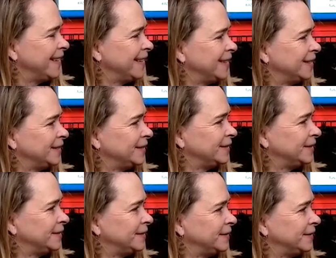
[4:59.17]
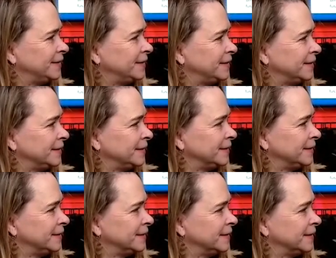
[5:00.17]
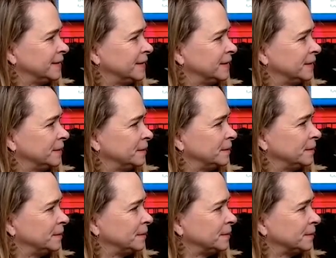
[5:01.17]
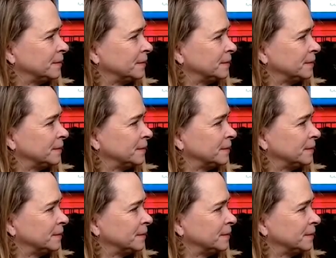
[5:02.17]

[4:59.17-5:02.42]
The person shown says nothing.